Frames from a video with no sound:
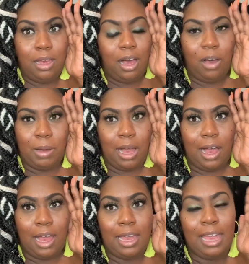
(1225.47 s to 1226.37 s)
Oh, my
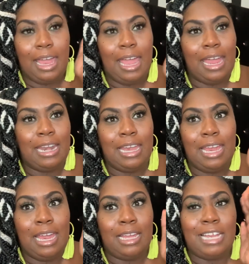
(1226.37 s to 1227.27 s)
God. And
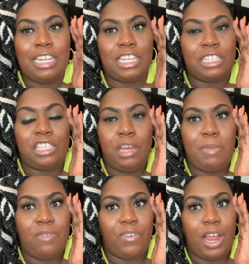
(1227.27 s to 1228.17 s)
then it just took
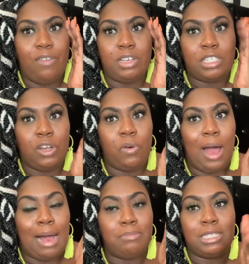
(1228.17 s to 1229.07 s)
me forever. So
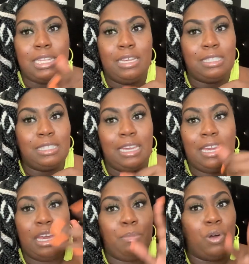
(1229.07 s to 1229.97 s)
I'm still
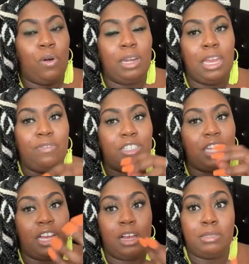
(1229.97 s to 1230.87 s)
seeing him going in for
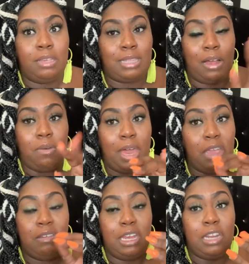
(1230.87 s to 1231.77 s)
checkups. He's like, okay,
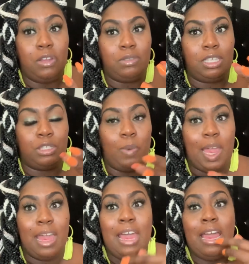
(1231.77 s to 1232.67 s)
you need to lose this
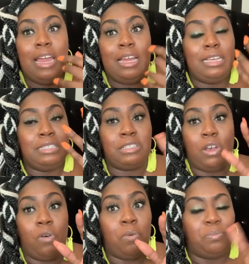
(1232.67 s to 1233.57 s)
weight.
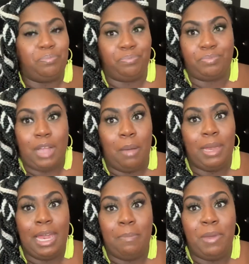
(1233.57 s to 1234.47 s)
So I'm
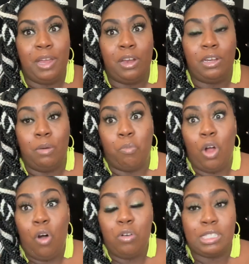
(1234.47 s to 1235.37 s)
getting bigger. The
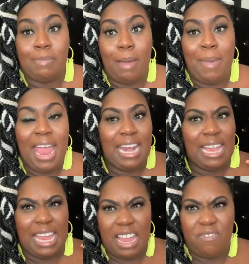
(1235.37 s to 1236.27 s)
rolls in my back,
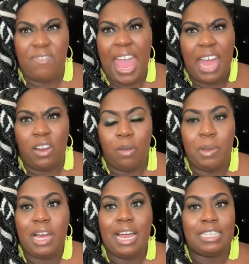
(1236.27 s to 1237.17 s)
they get fatter
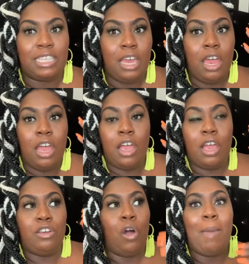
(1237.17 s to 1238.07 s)
because
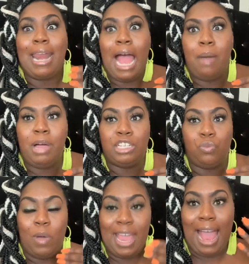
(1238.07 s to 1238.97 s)
no matter how much
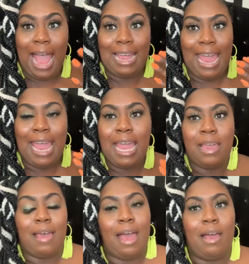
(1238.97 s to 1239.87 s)
weight I
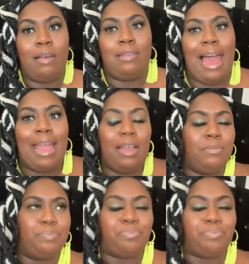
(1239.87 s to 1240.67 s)
gain, like,